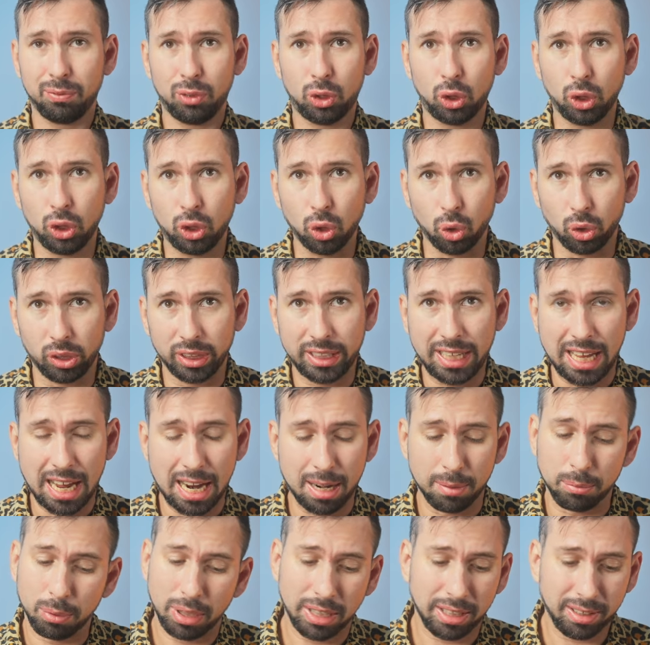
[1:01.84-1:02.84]
your
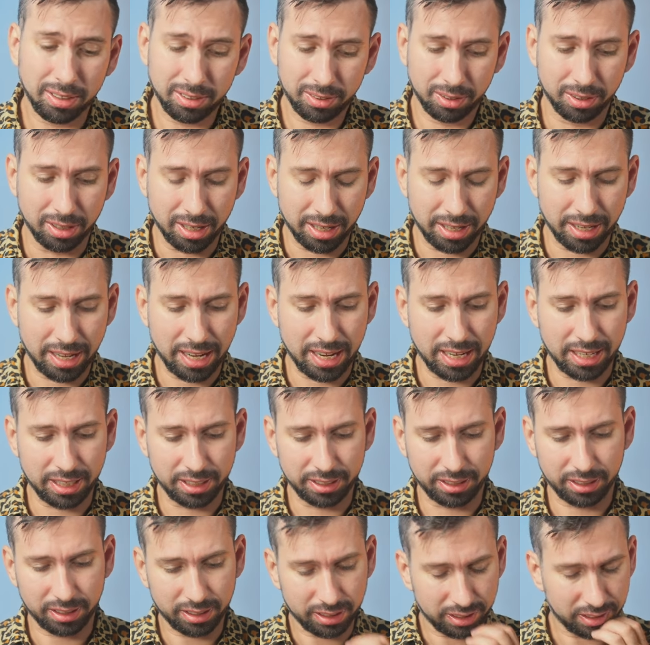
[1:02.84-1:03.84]
camera,
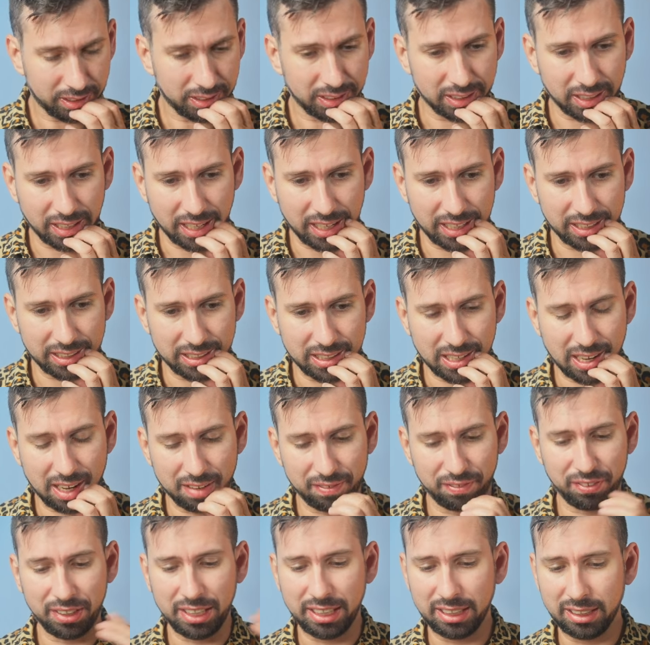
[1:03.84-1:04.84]
and I
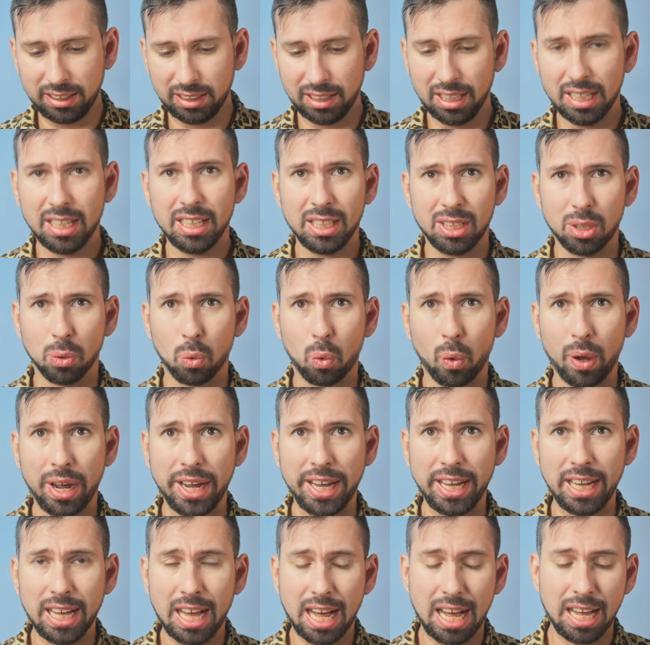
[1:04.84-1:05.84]
think the
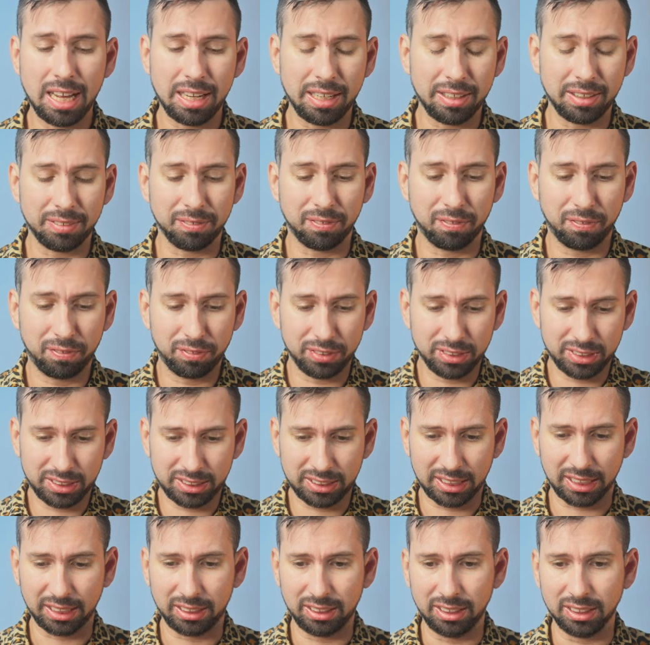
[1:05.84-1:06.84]
way I
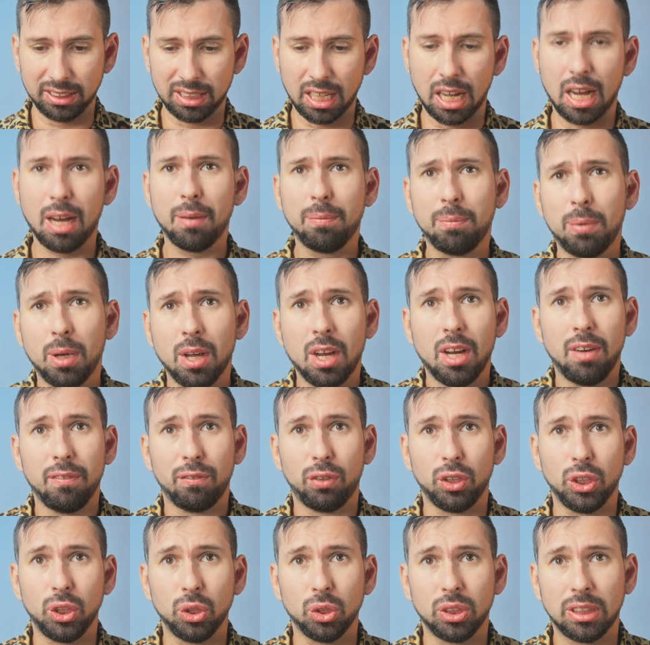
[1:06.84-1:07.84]
set this up
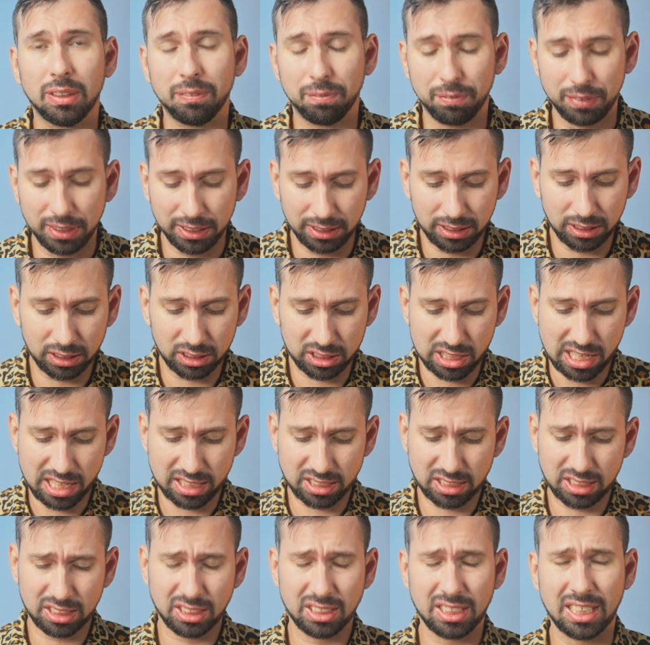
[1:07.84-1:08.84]
for using vintage
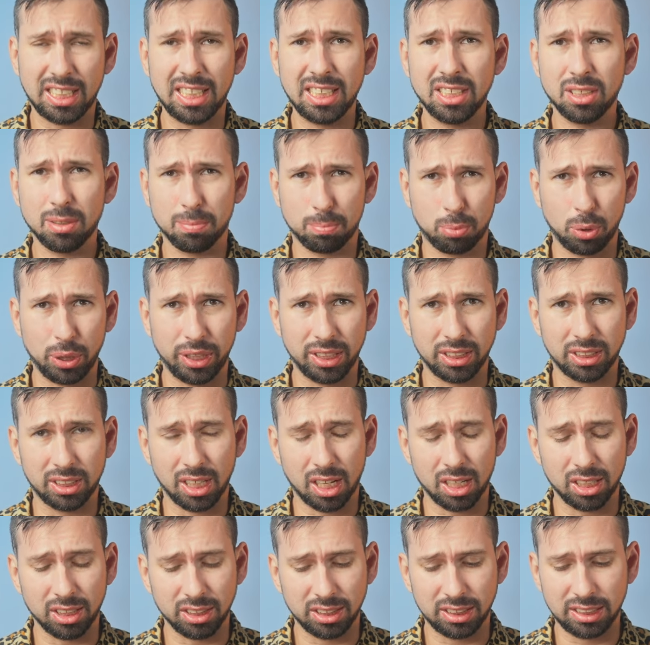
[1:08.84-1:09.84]
lenses is a pretty
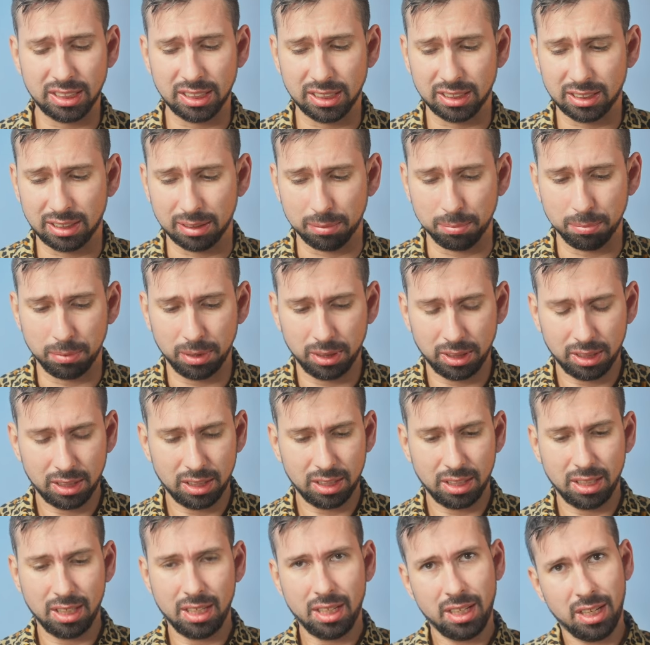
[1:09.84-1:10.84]
solid system.
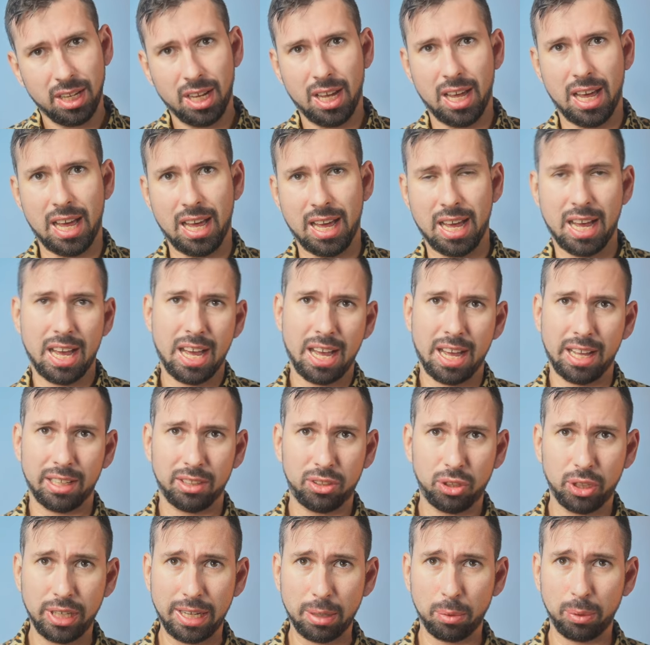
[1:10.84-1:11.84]

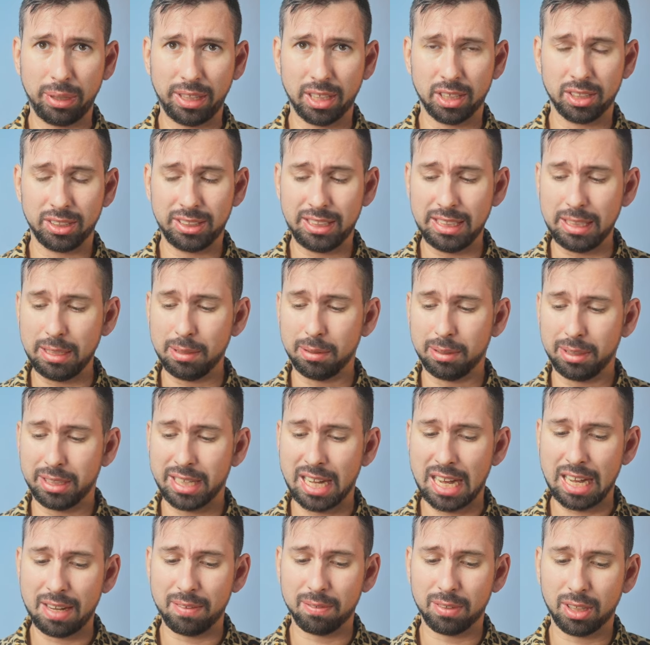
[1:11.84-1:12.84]
Today we're going to
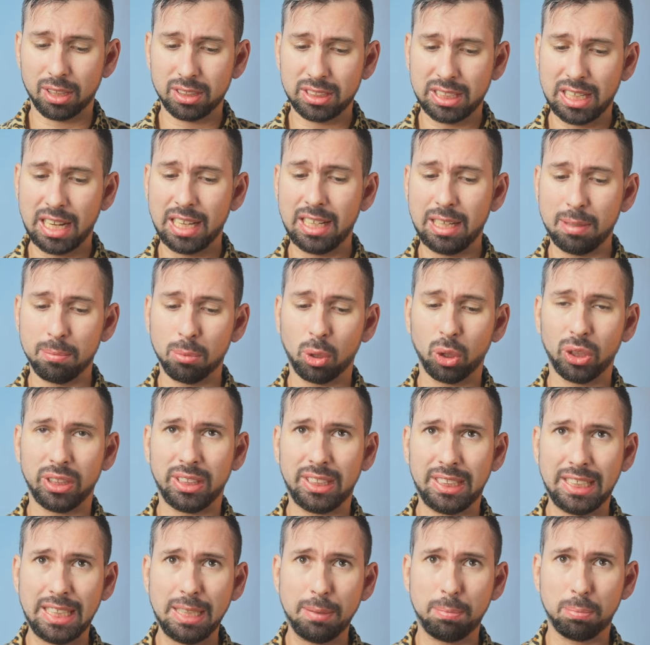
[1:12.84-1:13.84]
dive slightly more
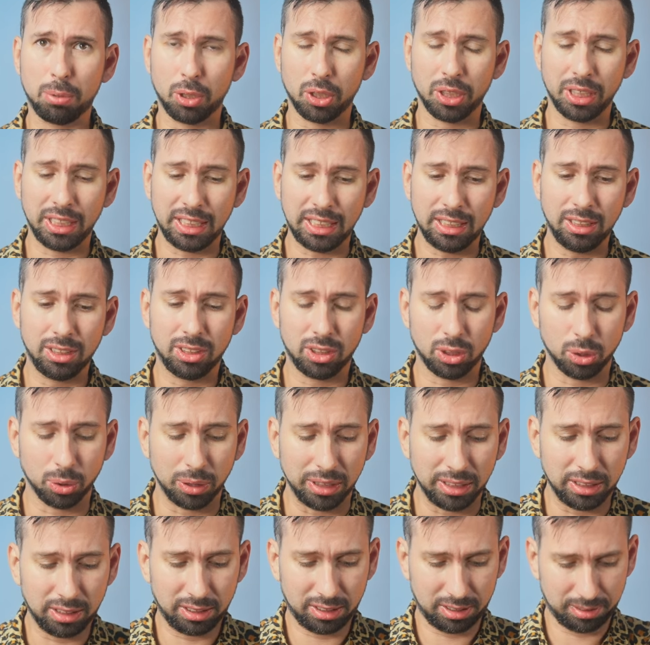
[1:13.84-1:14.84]
deeper into
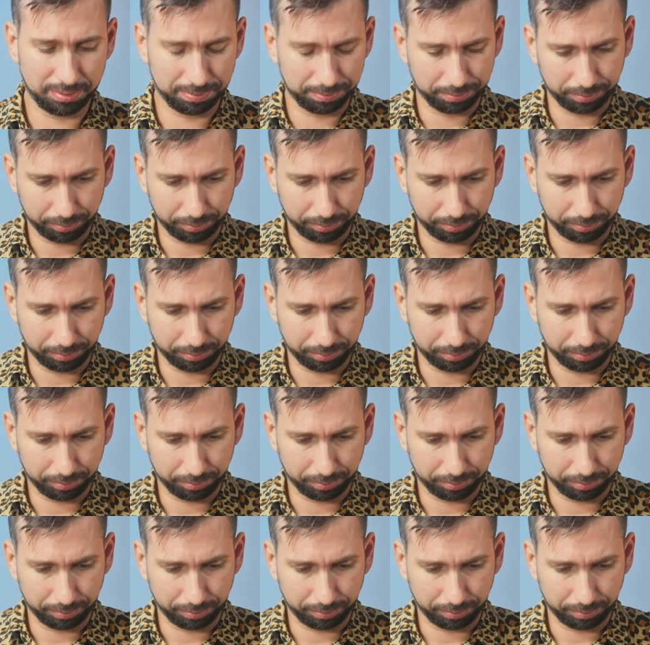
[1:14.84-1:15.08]
it.